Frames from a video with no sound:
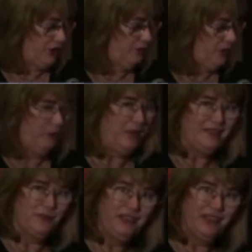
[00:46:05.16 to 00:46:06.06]
on, on
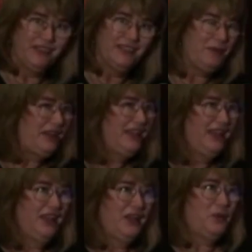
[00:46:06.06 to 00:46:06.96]
bus windows. I mean,
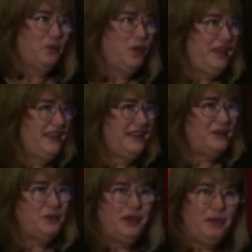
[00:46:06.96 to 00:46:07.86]
we,
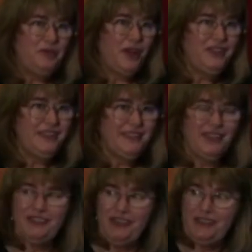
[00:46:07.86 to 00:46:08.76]
we approach this so
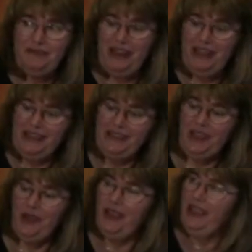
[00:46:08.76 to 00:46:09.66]
schizophrenically.
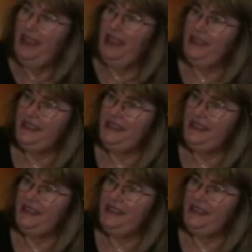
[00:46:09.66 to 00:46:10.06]
So, in the